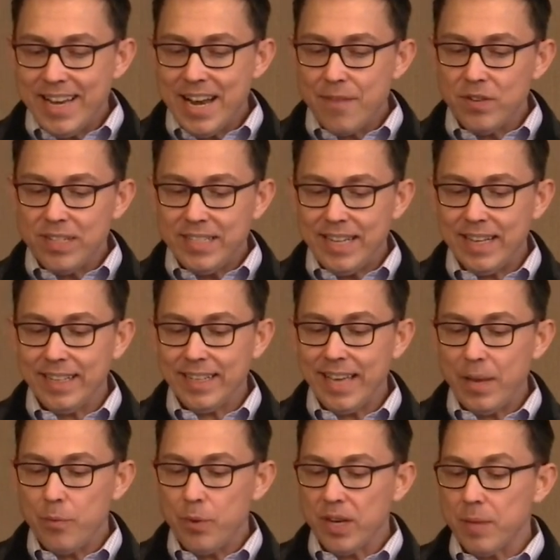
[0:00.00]
and never
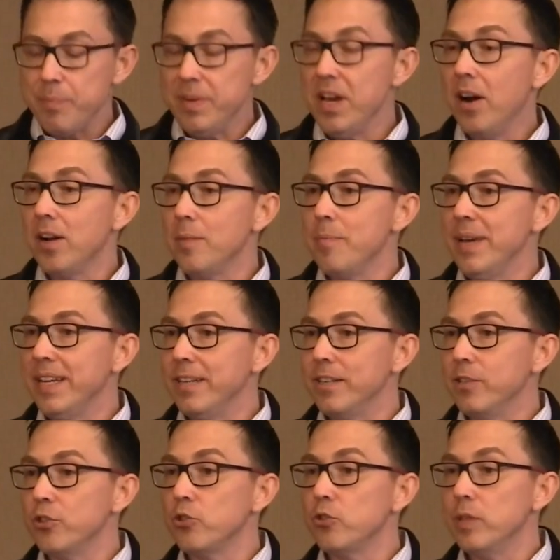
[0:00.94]
delegate what can be
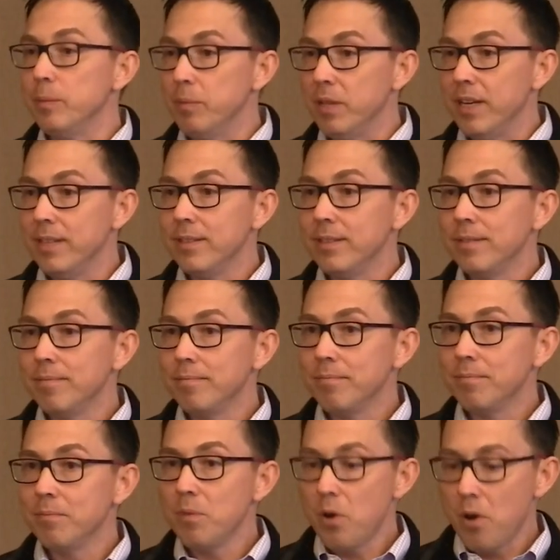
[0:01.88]
automated or streamlined.
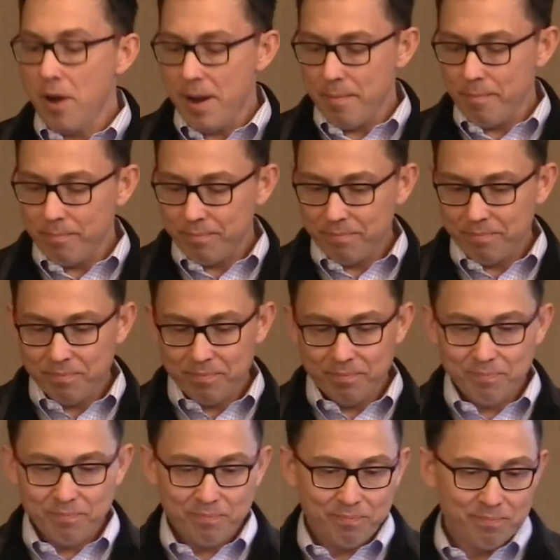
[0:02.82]
All
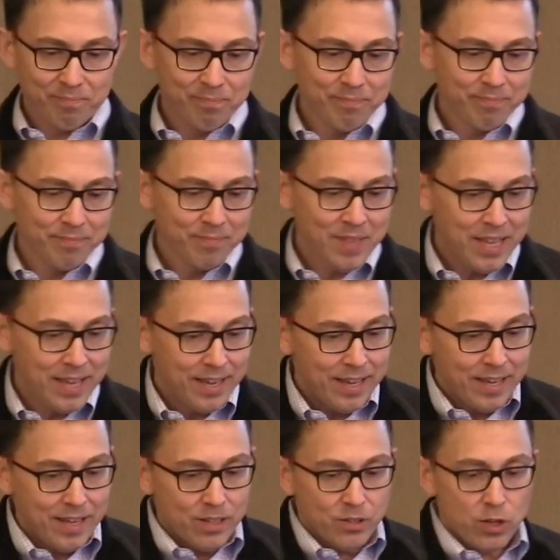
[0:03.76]
right.
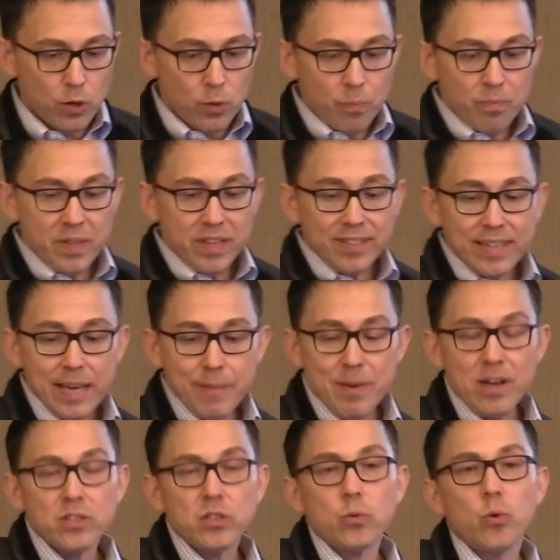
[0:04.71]
So this
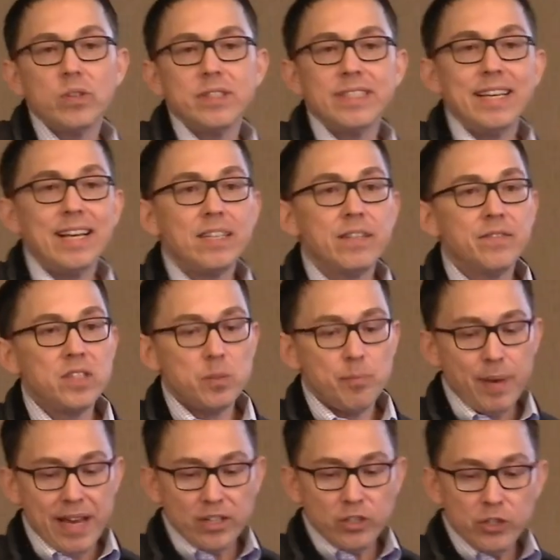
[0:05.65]
came out towards the end of
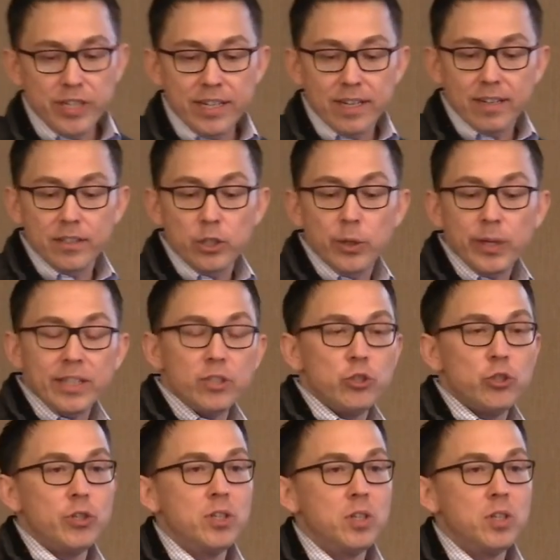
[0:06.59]
this past year in New England